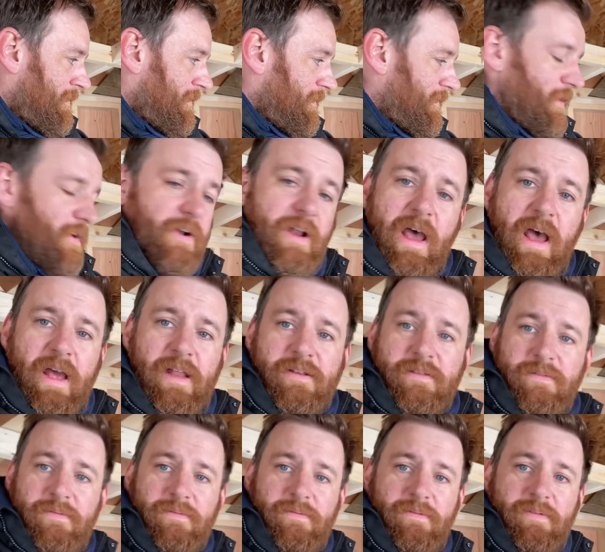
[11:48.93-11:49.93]
They're not,
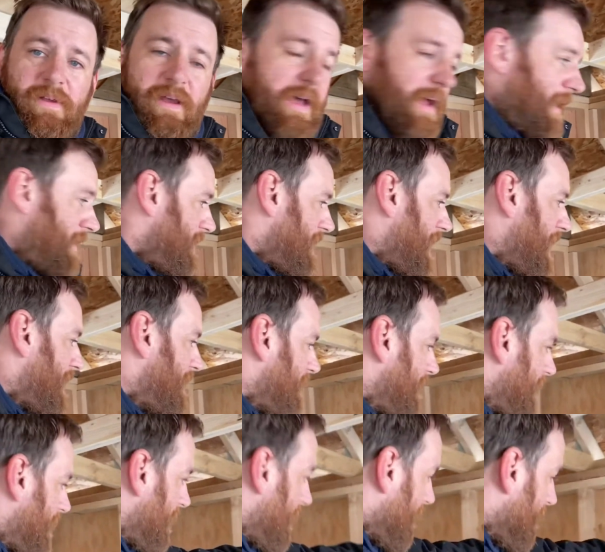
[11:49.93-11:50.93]
I
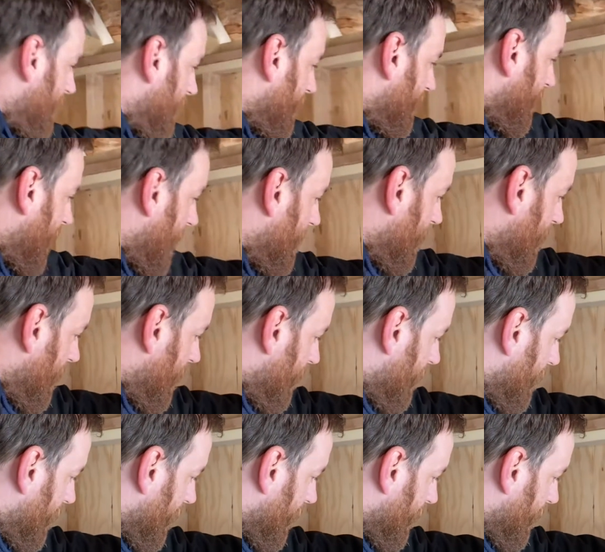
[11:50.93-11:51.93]
don't know if they're fiber
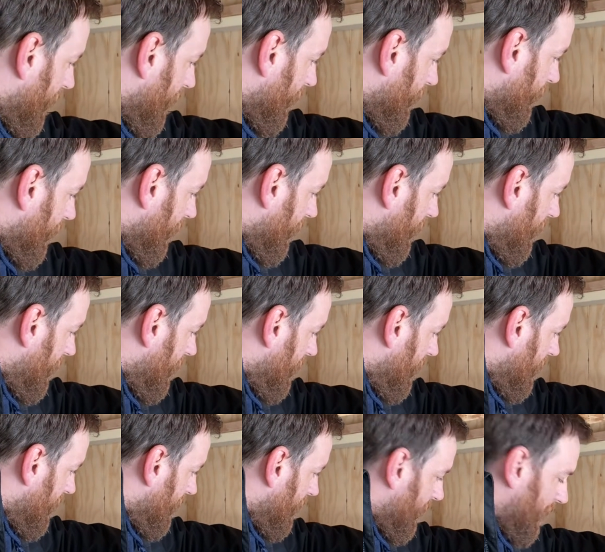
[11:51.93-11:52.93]
reinforced also.
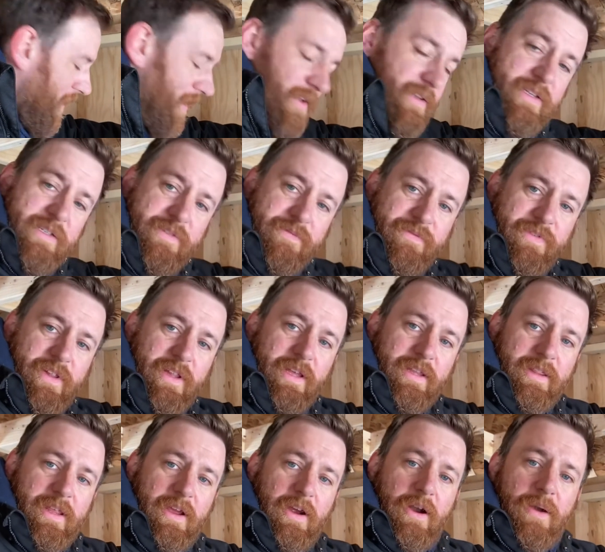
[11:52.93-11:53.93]
No, it doesn't feel like
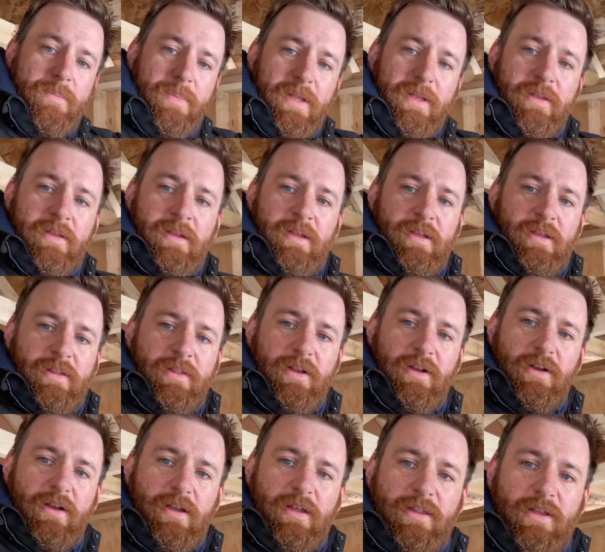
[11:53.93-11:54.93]
they are, but
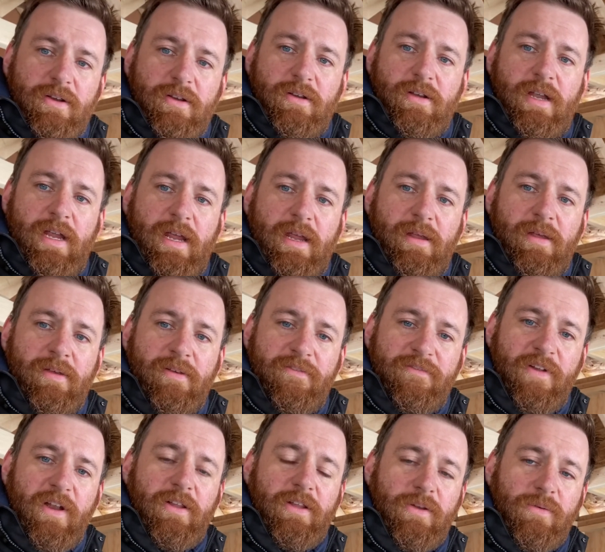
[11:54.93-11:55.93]
they're a
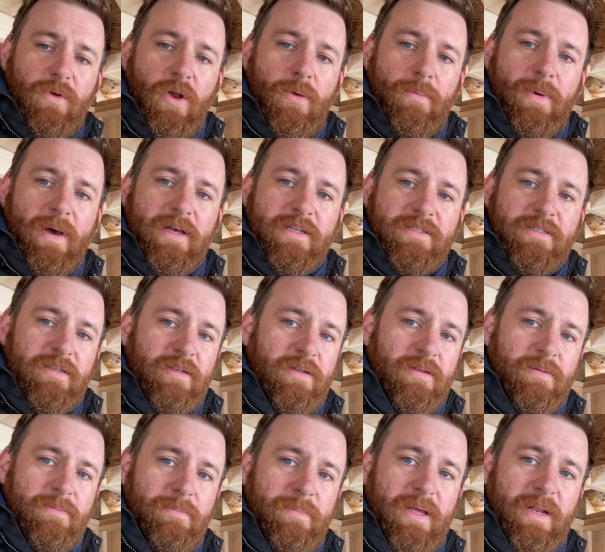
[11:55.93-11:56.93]
fairly robust
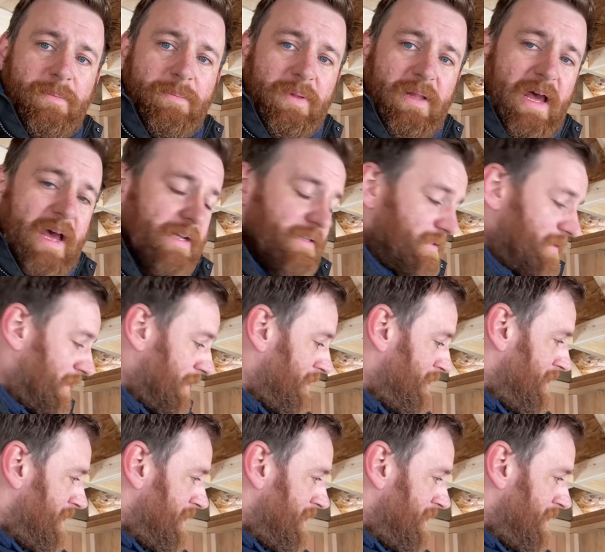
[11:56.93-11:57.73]
bit of plastic.